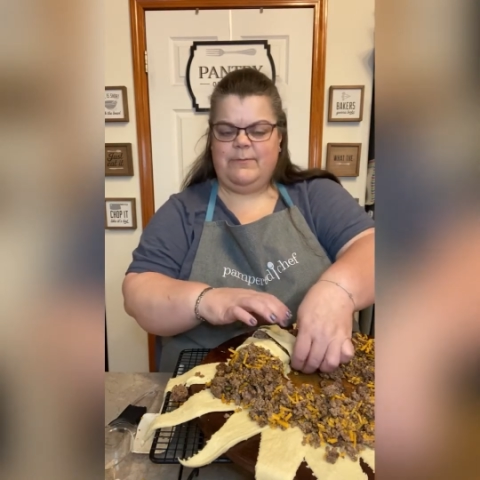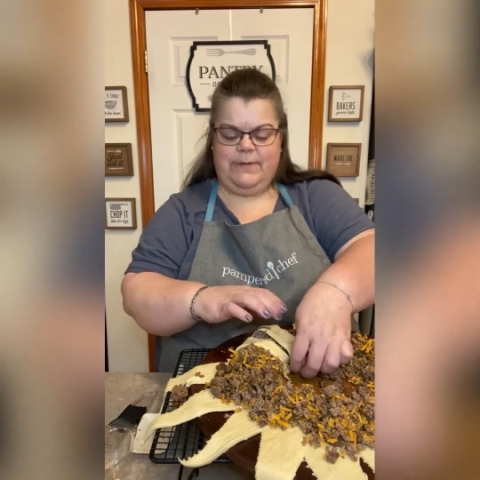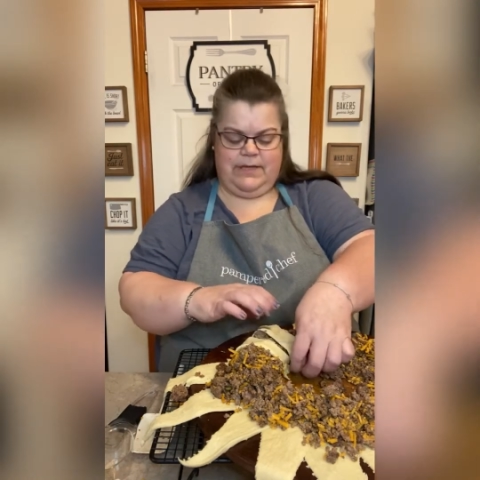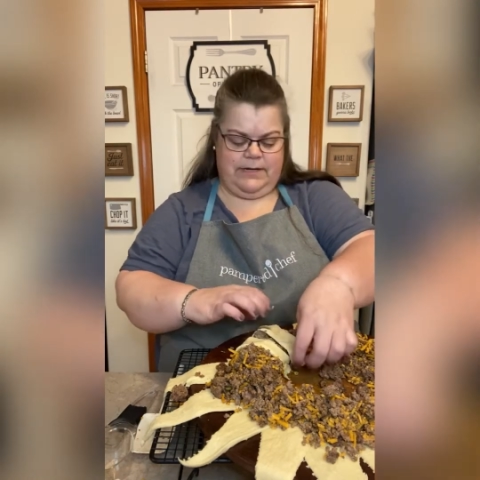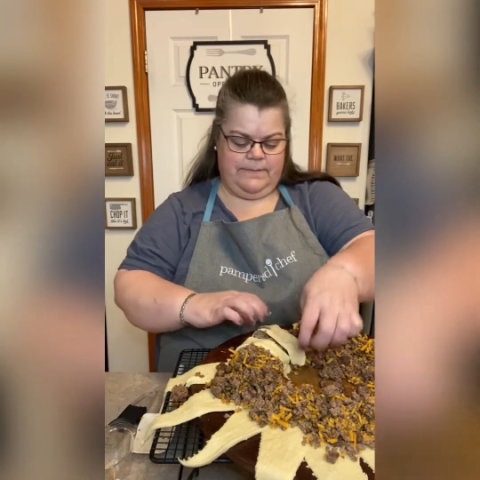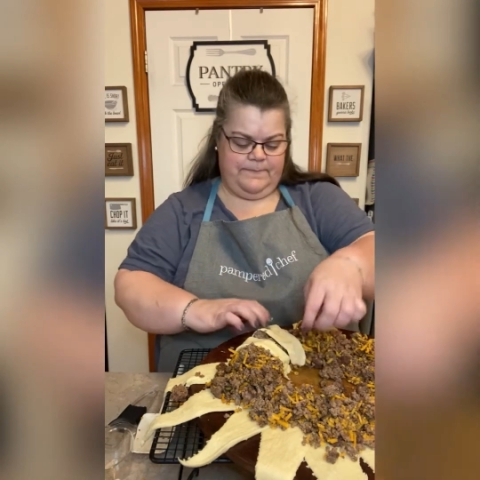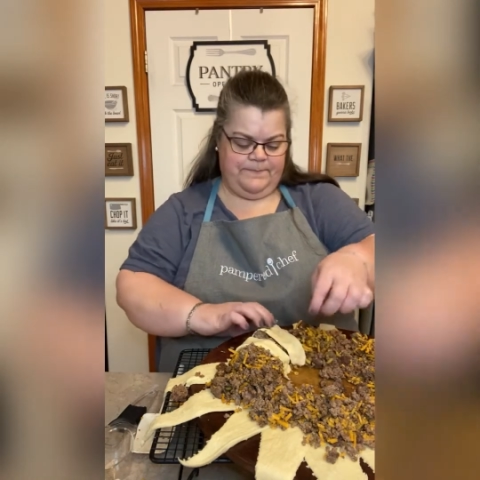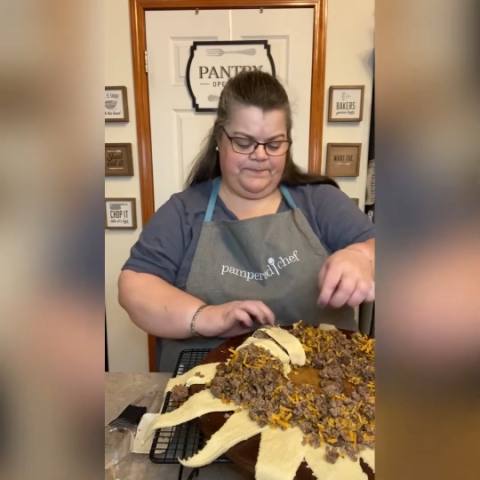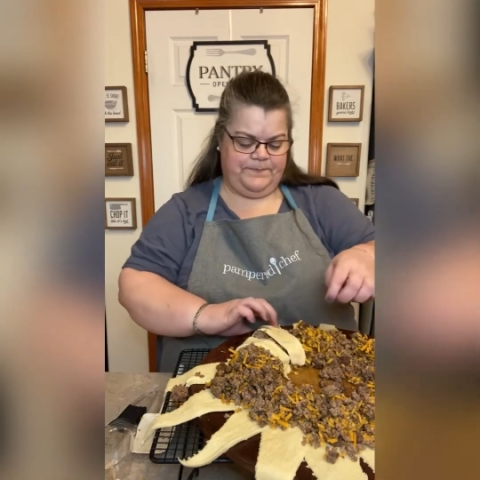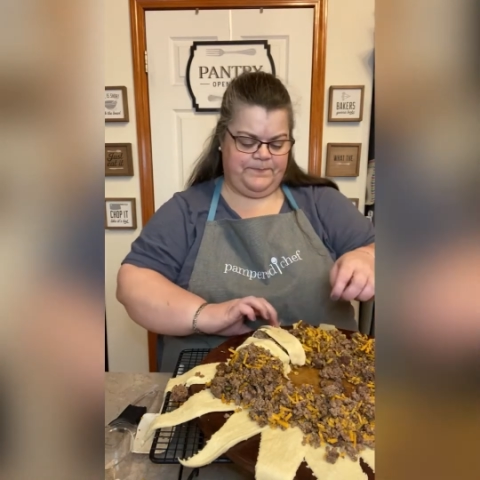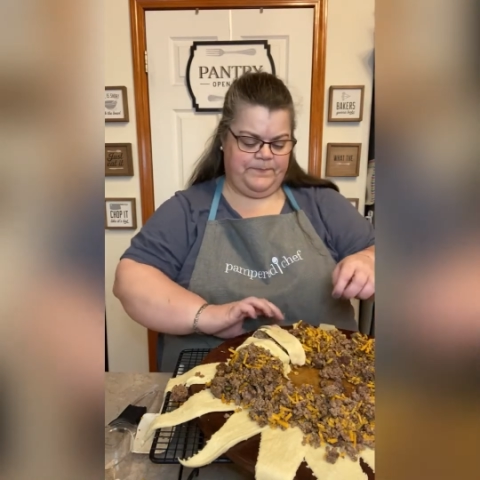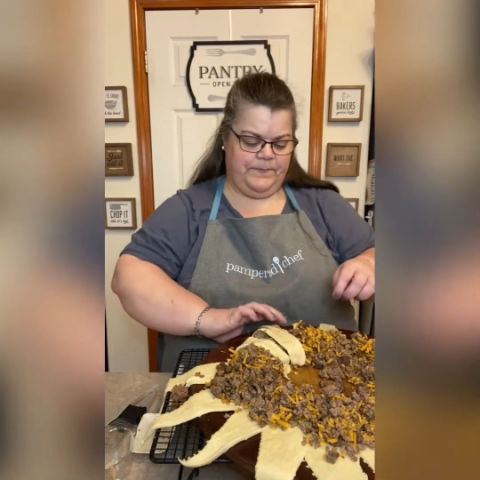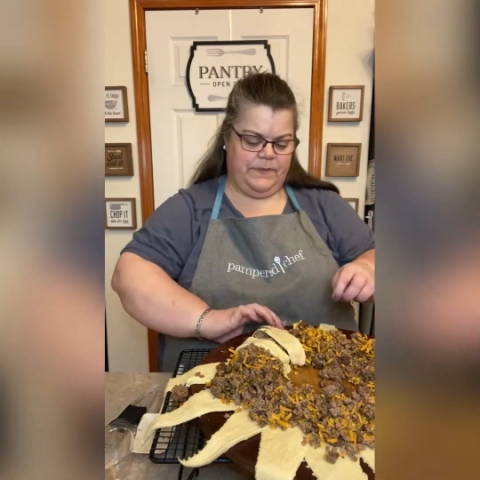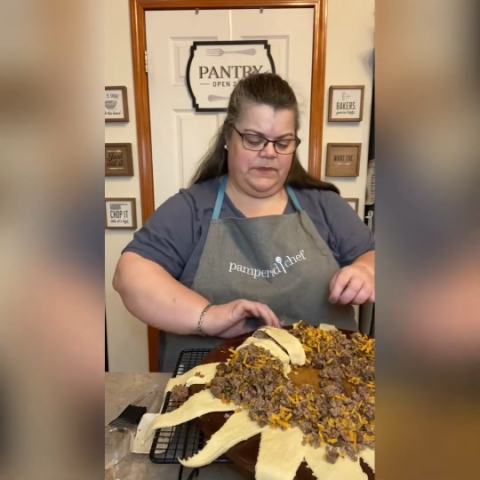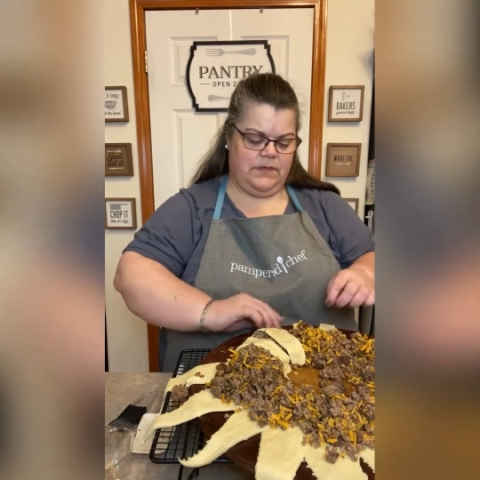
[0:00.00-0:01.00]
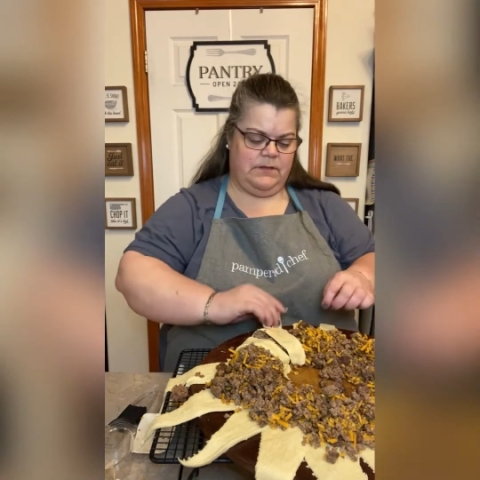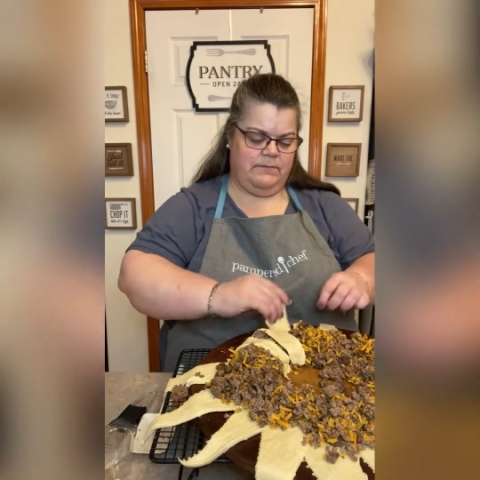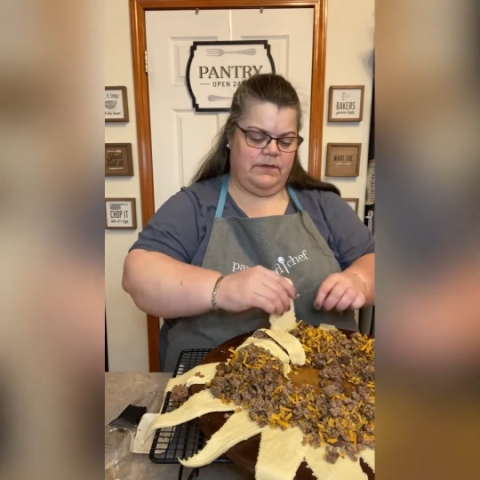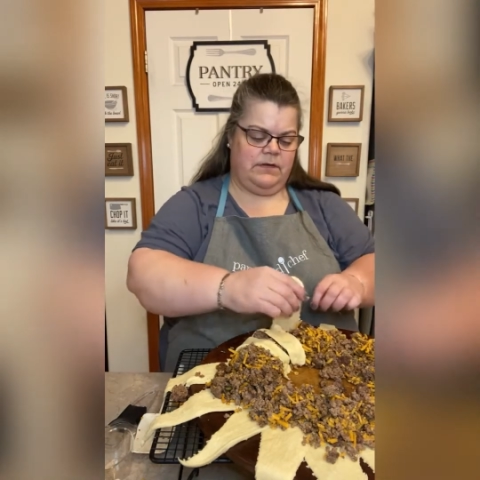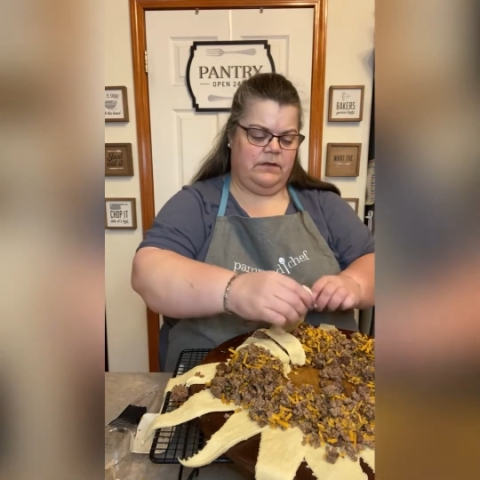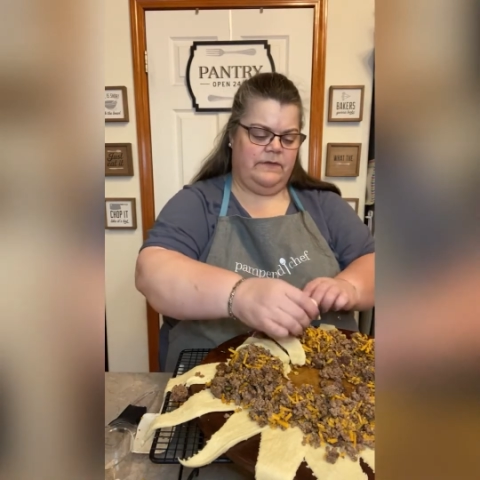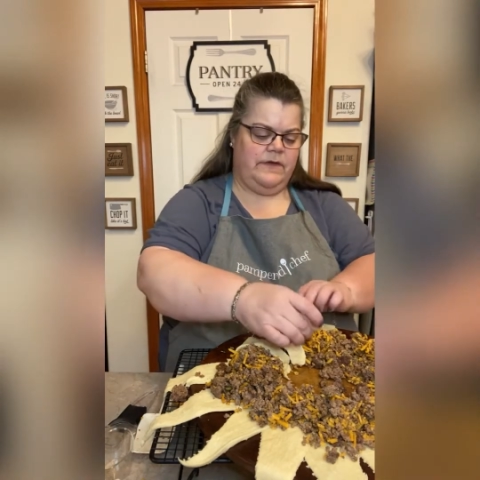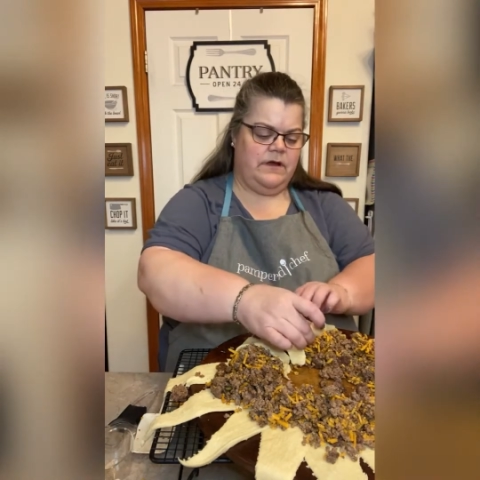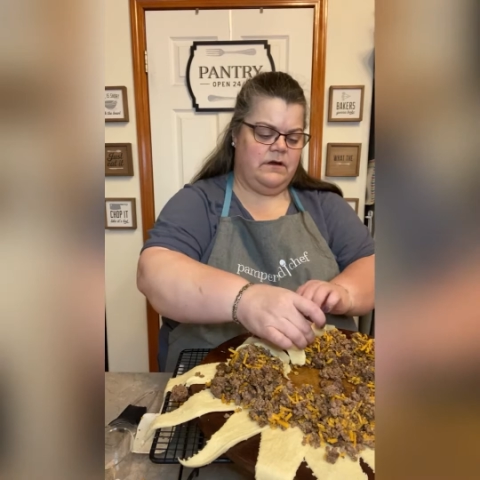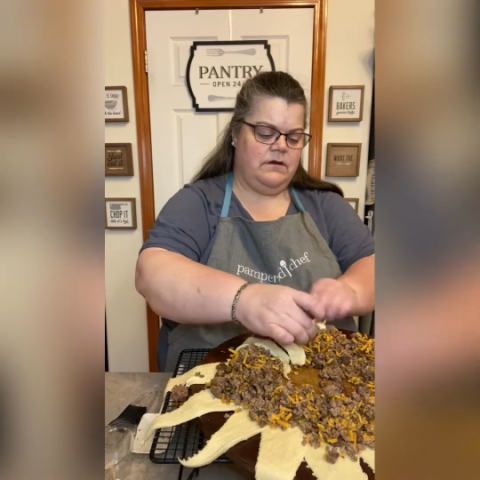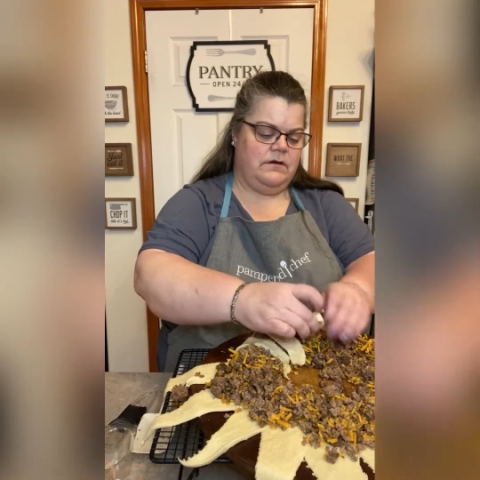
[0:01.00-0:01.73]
in the middle there.